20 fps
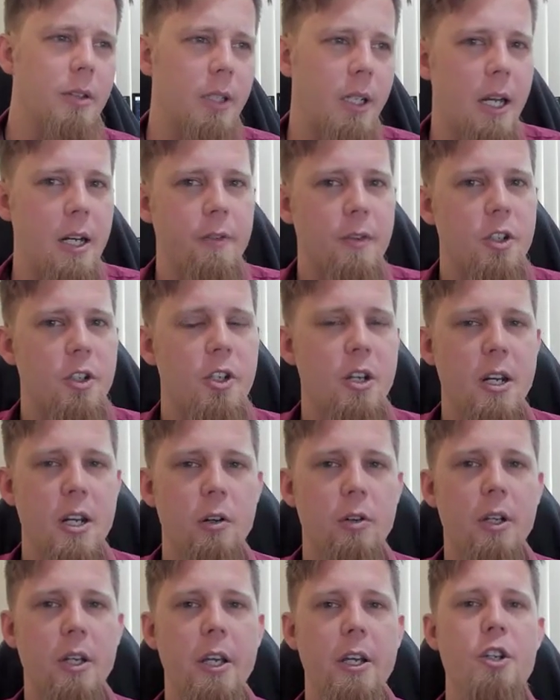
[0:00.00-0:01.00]
kind of a
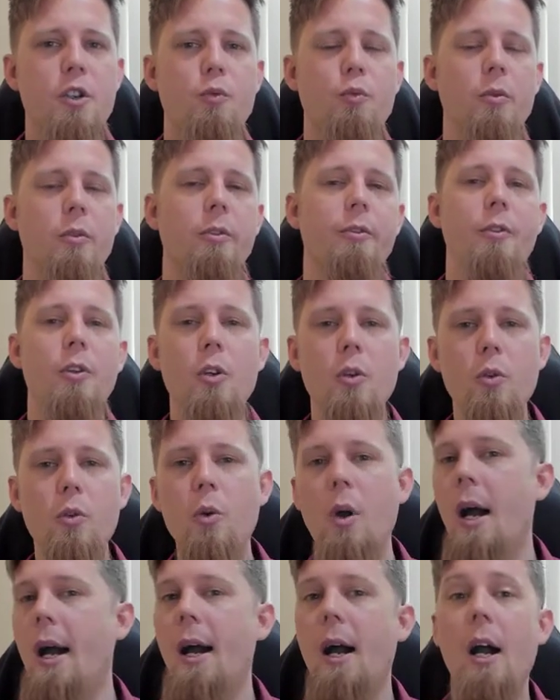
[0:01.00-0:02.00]
generic-ish
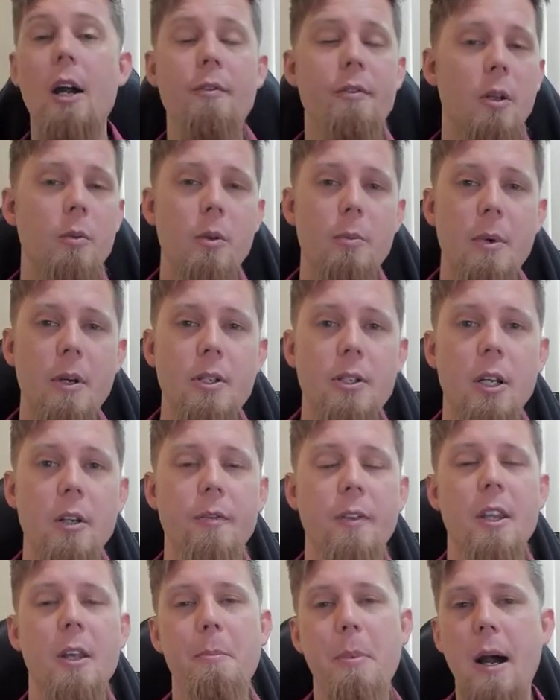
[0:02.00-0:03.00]
review. I've done them myself
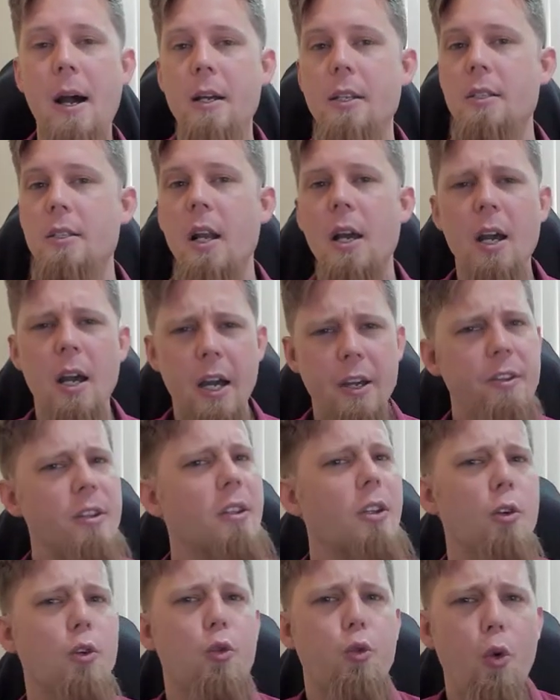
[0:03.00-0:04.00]
in the past. I think
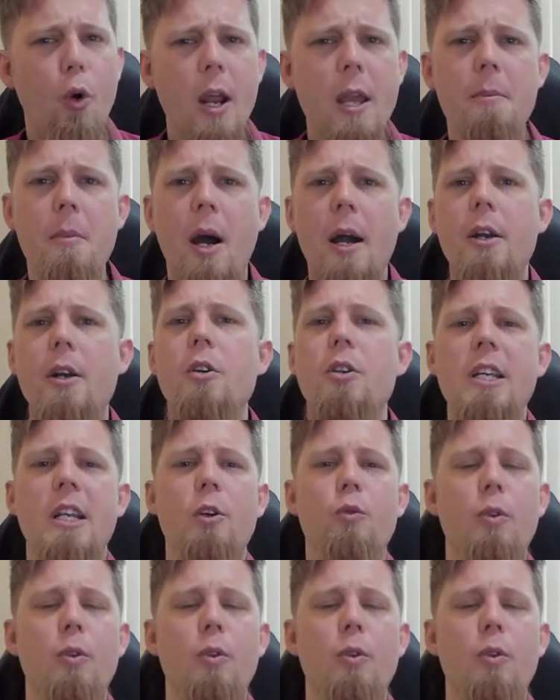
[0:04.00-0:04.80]
they're great miners and a